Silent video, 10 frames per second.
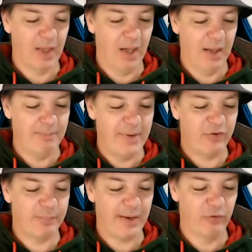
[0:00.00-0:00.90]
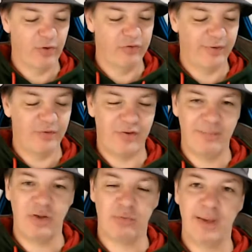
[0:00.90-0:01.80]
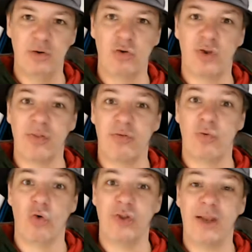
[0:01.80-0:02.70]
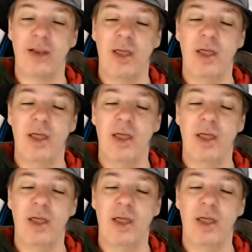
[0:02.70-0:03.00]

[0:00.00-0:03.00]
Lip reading: A missed penalty on 77 minutes made it look like the Force had